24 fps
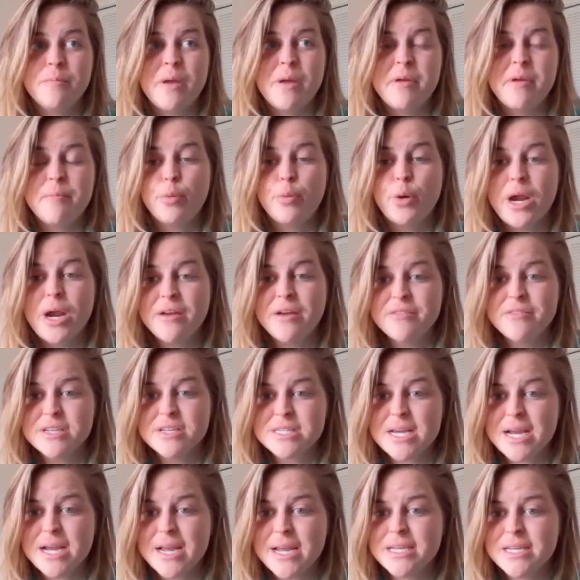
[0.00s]
maybe private
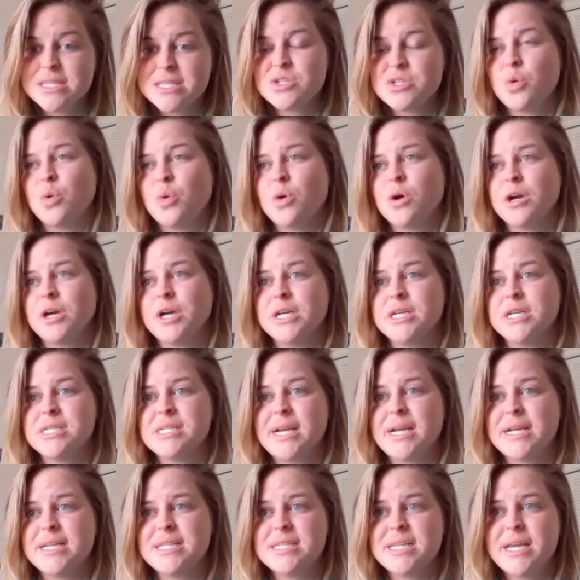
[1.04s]
sites or
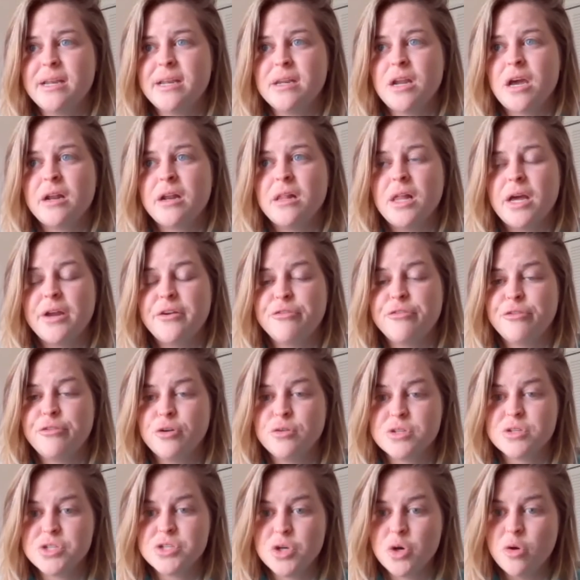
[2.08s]
sites that not a lot of
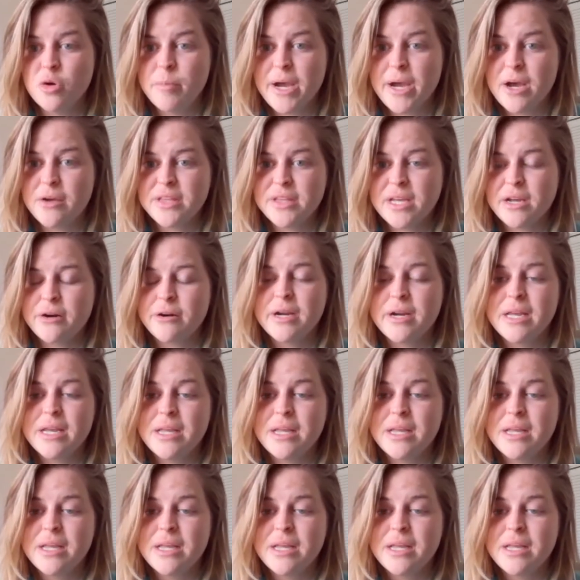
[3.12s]
folks know about that are